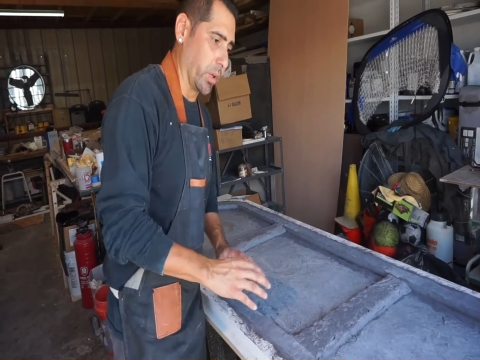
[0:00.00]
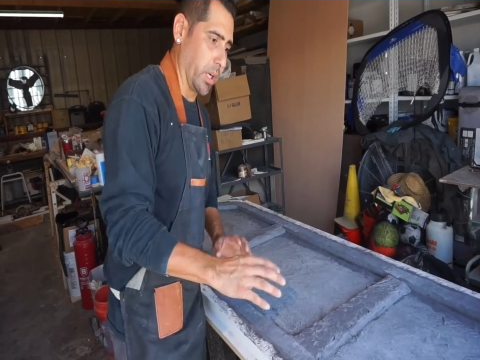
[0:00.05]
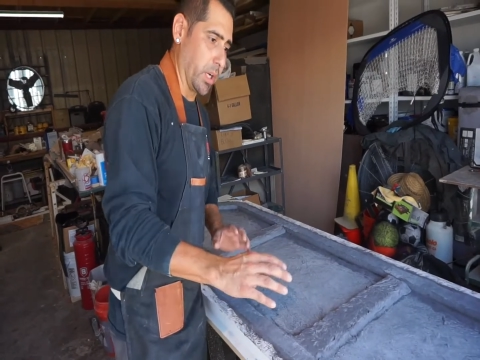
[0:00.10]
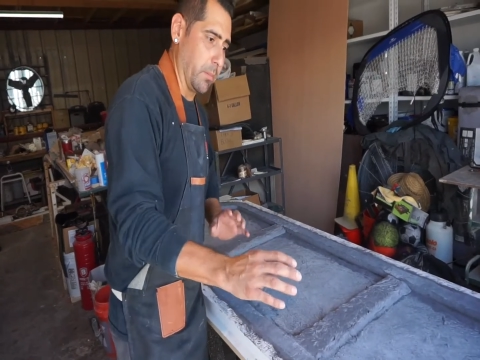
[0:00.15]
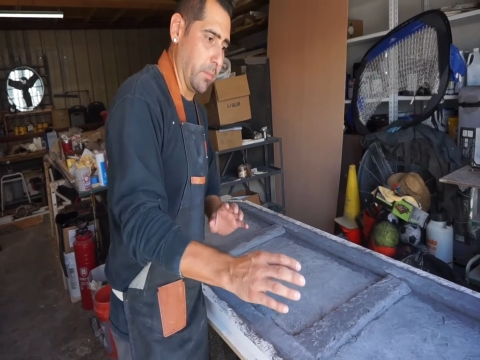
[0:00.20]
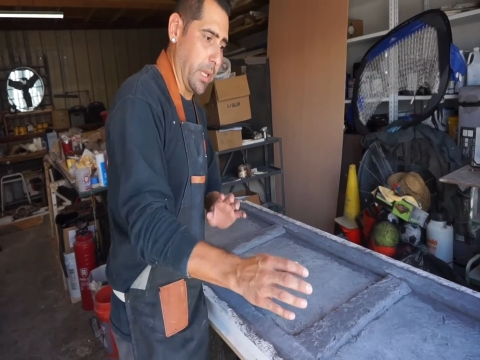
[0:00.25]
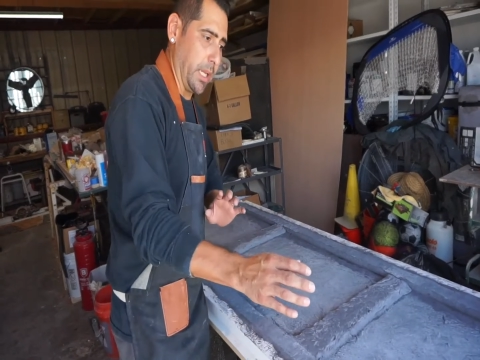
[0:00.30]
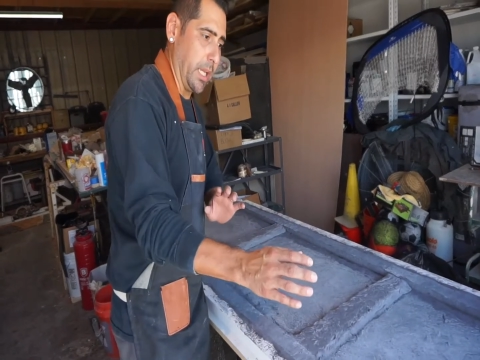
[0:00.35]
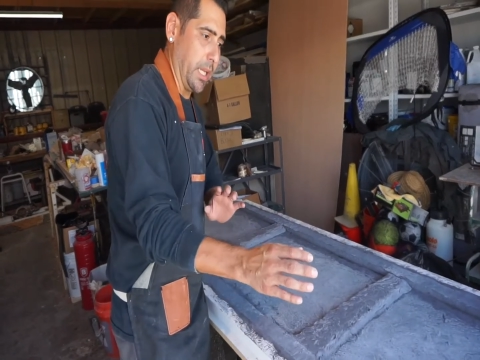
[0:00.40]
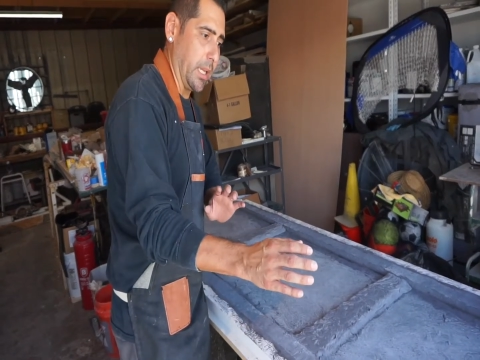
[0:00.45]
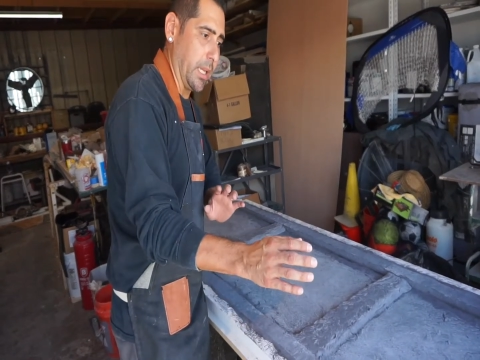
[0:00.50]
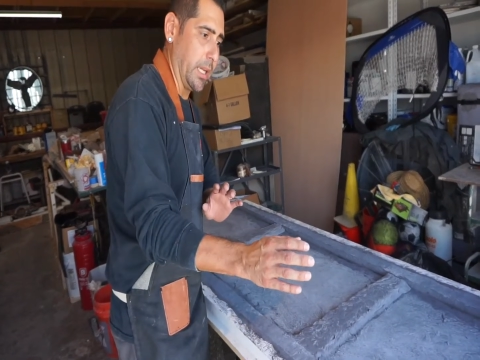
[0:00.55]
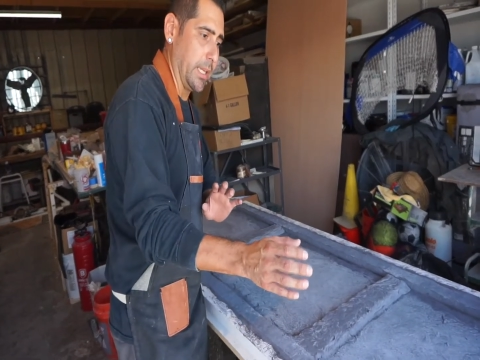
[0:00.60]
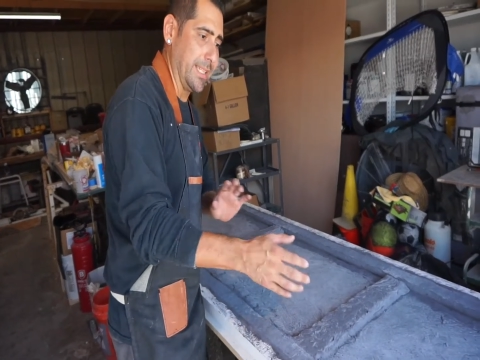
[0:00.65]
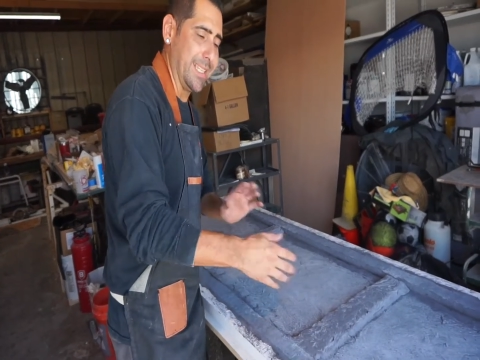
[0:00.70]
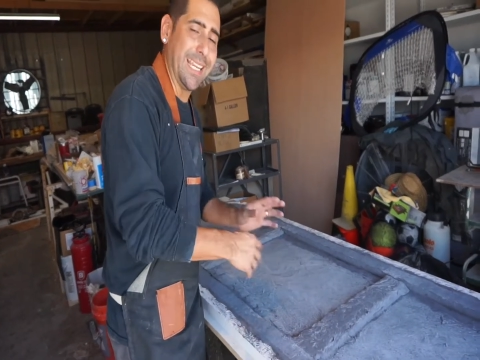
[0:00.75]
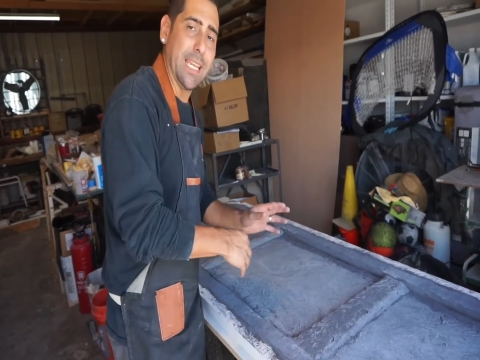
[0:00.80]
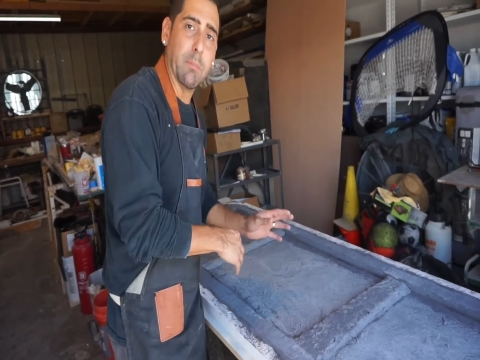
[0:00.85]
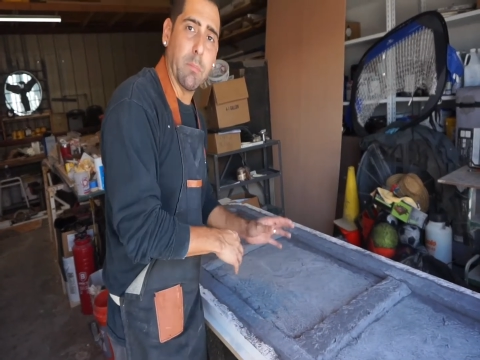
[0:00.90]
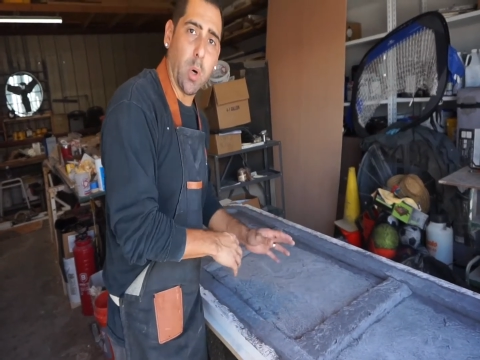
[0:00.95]
going to be
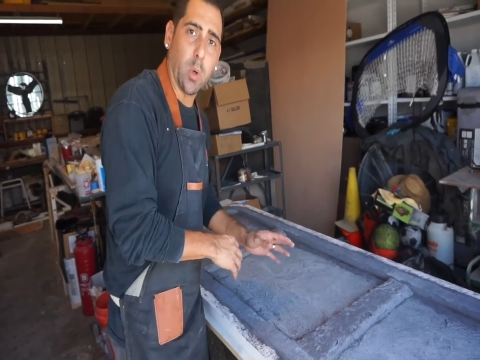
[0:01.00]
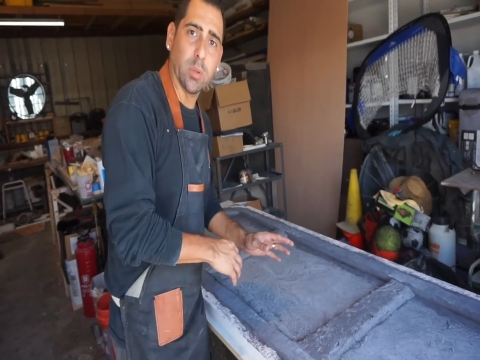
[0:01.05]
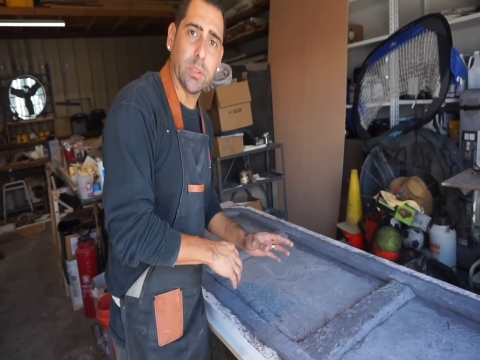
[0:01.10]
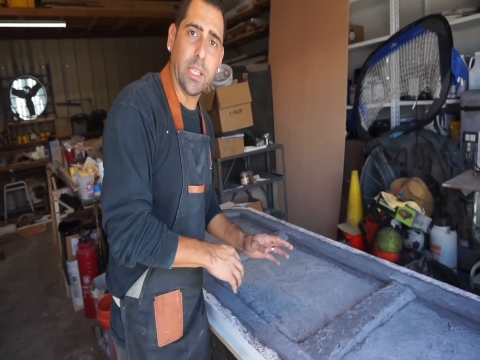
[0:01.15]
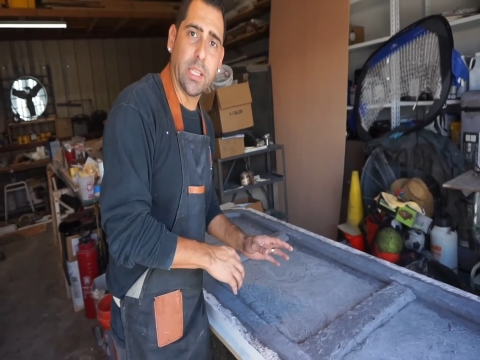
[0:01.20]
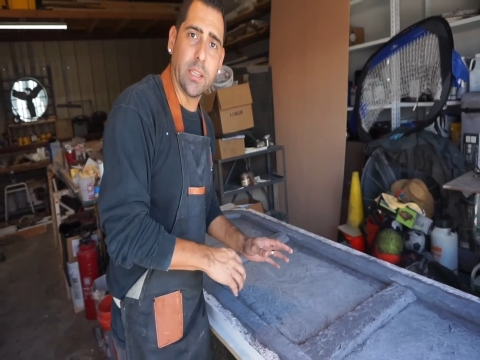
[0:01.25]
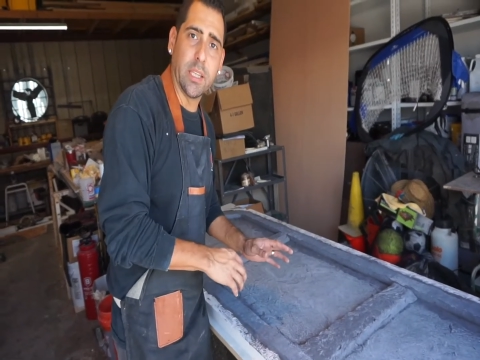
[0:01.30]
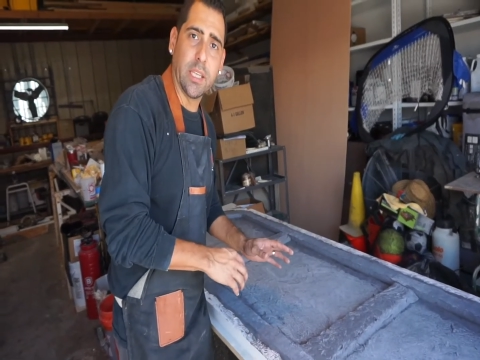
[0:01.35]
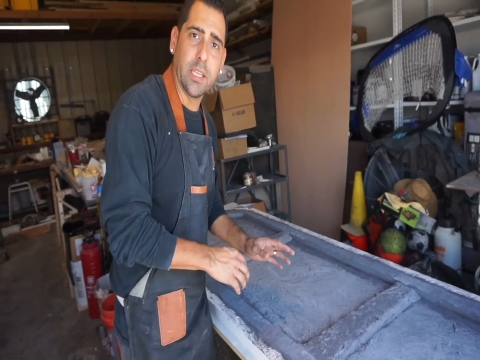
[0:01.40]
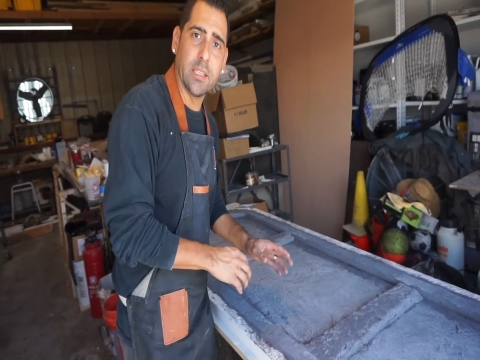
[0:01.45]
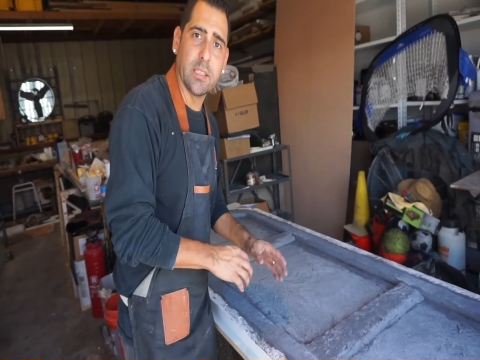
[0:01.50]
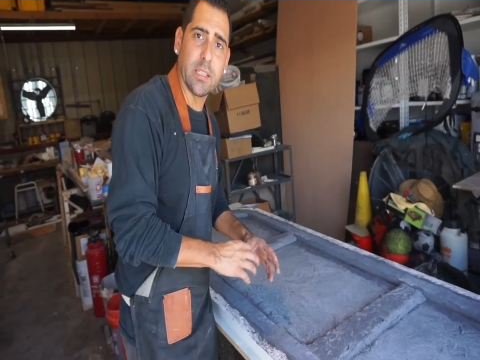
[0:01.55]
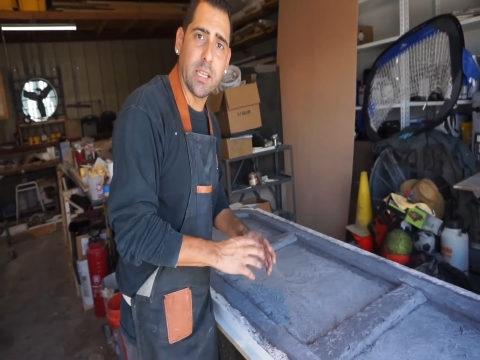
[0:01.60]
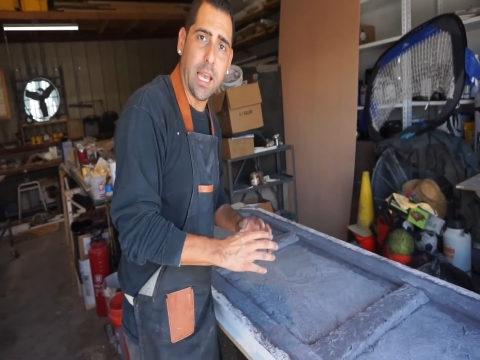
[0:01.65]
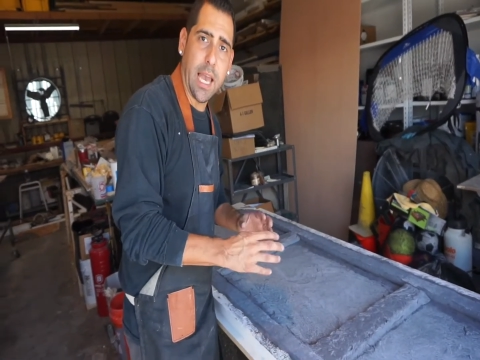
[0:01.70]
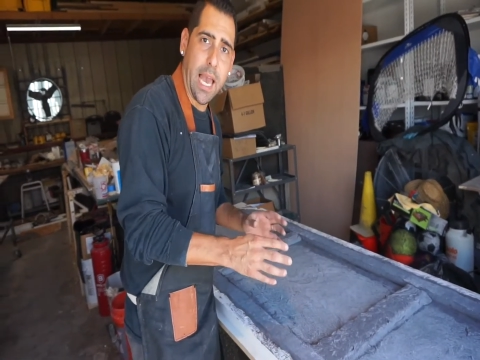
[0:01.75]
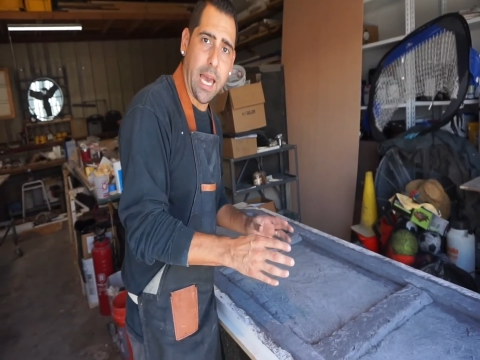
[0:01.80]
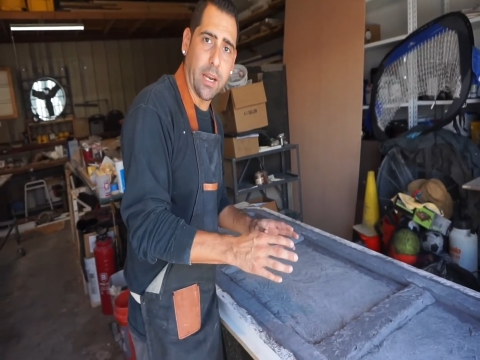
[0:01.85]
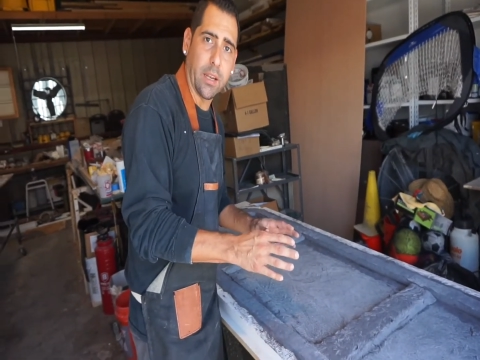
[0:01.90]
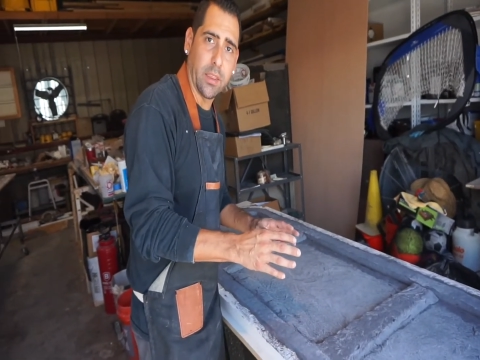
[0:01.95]
demolding these
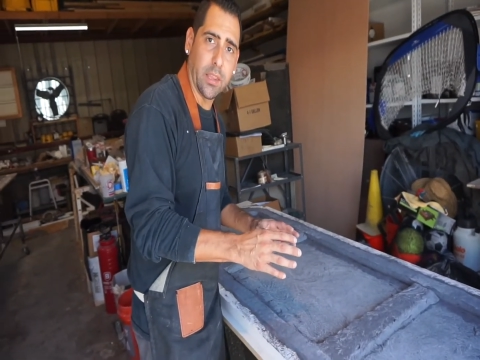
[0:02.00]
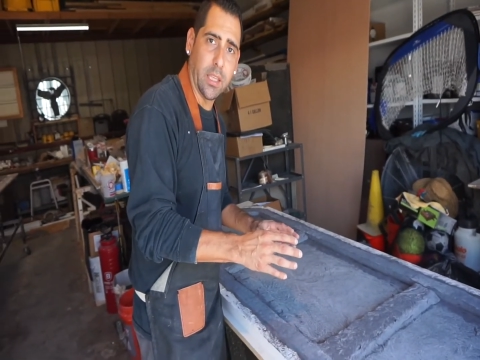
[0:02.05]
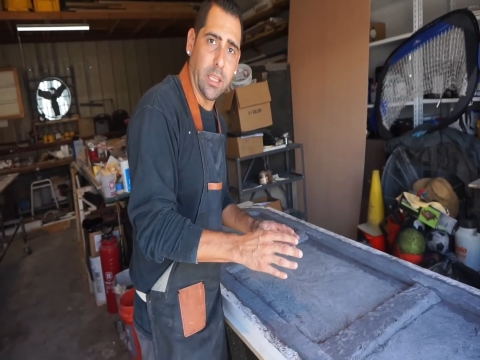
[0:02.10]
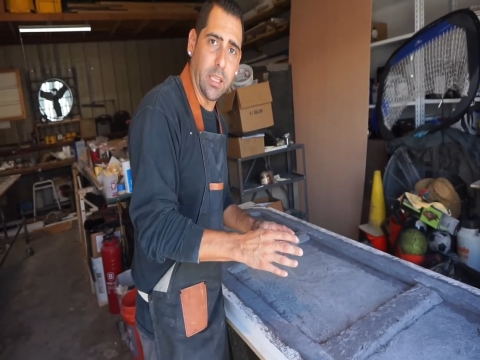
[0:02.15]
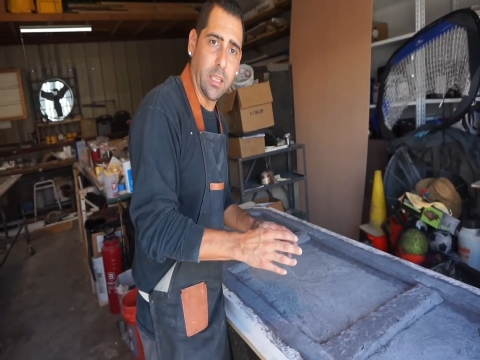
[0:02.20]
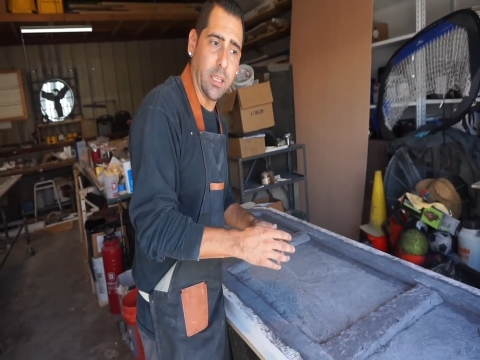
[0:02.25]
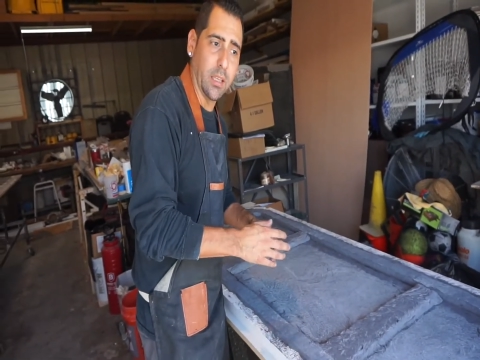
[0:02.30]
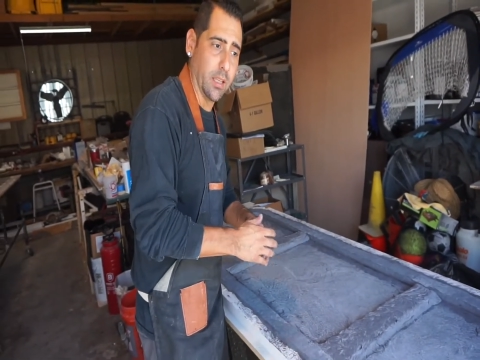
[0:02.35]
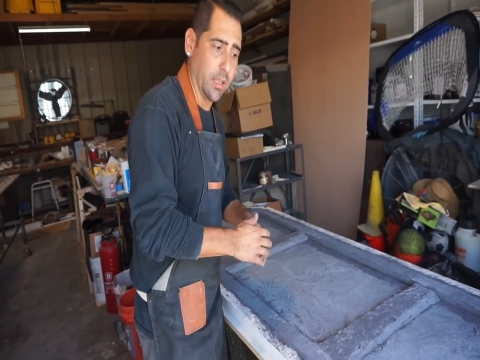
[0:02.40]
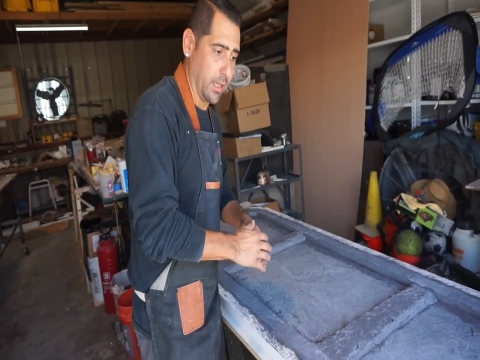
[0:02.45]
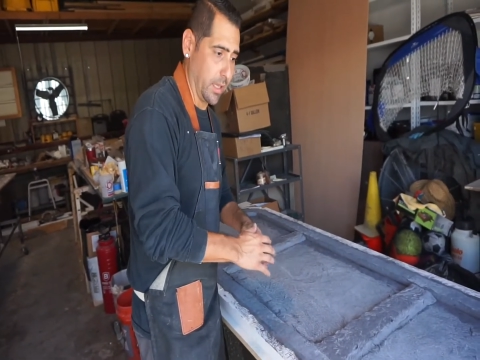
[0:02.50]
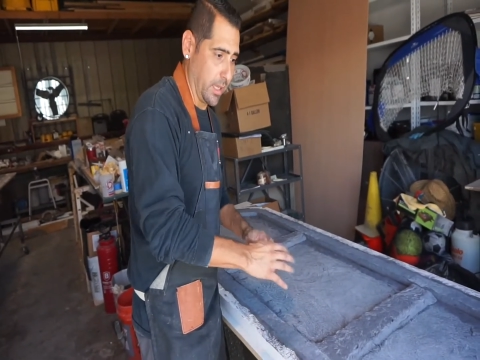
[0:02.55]
out of the